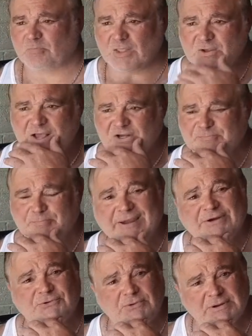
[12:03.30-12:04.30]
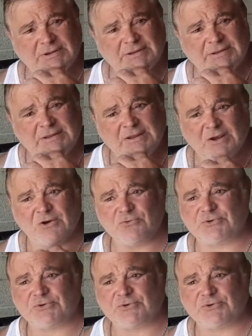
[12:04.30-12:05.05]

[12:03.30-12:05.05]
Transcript: You got Spectre, who